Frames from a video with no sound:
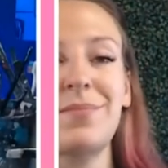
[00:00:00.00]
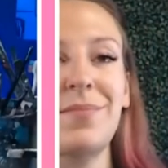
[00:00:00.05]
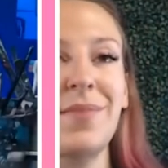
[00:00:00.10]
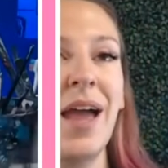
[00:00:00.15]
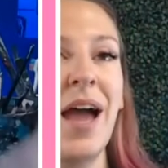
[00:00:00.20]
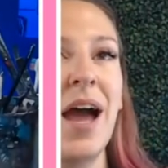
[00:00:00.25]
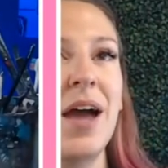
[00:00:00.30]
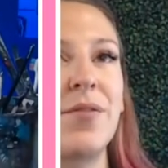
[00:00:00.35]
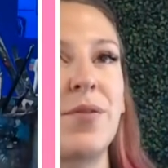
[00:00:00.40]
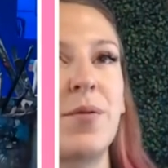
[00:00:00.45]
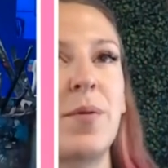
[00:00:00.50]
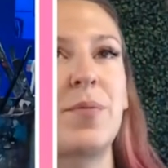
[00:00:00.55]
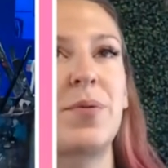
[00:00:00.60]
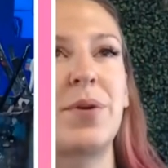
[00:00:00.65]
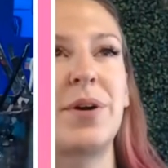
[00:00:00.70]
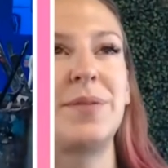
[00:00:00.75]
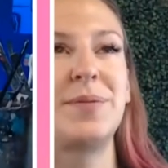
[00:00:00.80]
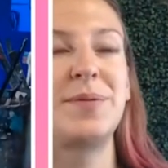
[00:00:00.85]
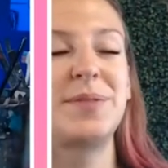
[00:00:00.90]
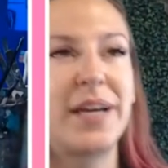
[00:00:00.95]
I don't remember
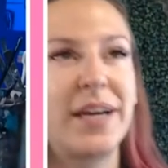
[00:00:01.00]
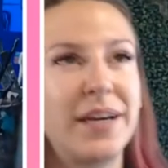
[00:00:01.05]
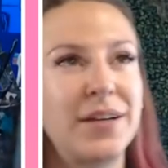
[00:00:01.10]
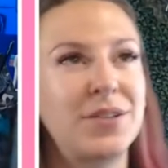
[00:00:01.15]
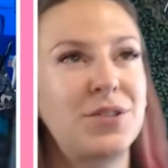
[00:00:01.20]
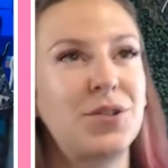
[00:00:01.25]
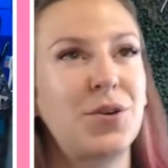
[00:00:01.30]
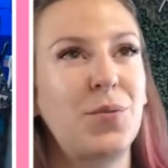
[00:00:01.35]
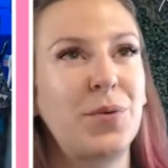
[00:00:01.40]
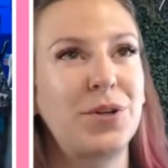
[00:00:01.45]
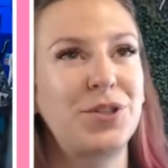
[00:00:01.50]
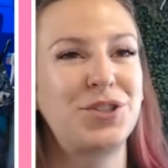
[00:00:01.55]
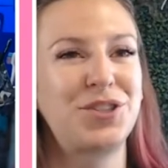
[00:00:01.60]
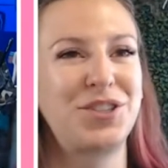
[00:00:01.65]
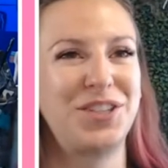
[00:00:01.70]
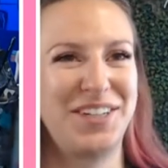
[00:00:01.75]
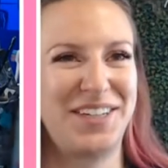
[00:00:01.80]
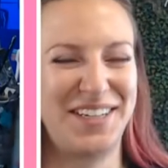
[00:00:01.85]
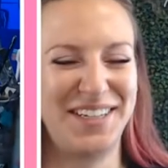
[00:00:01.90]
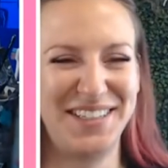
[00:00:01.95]
what I'm saying, so we're just
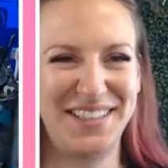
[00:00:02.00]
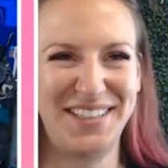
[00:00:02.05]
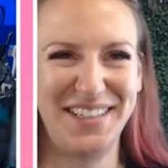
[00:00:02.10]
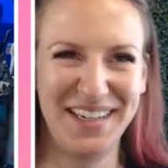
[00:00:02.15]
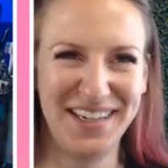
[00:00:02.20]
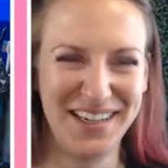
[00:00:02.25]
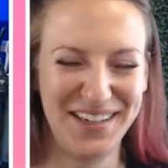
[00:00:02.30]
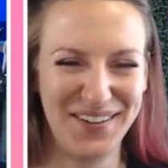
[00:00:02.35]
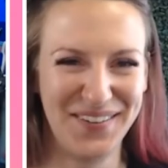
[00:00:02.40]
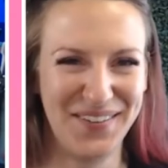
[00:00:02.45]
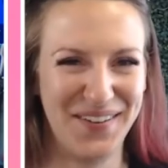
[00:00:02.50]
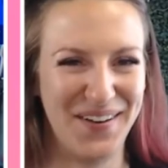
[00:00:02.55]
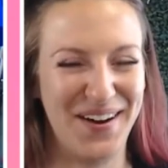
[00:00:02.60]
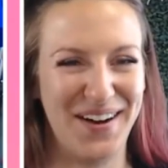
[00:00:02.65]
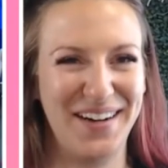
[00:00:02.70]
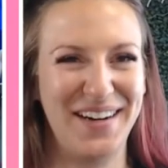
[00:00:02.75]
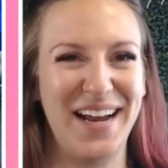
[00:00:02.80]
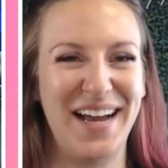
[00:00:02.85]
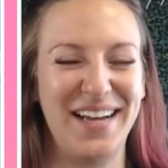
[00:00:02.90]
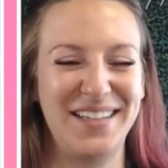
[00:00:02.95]
going to continue
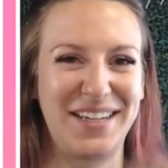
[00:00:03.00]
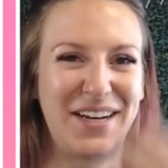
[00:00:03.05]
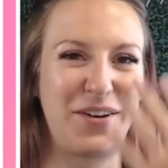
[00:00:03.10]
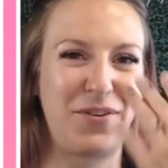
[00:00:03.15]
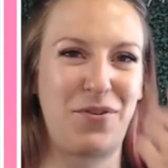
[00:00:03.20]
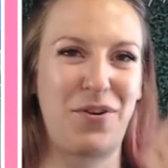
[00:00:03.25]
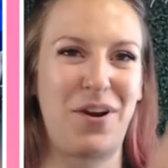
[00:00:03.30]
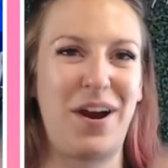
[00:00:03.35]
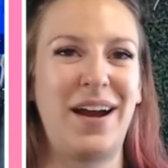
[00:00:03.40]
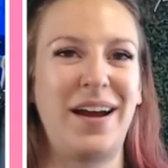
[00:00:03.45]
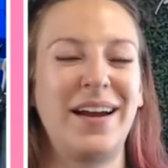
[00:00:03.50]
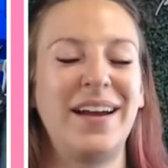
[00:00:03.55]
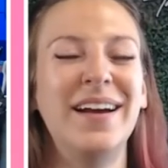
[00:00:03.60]
on as I cry.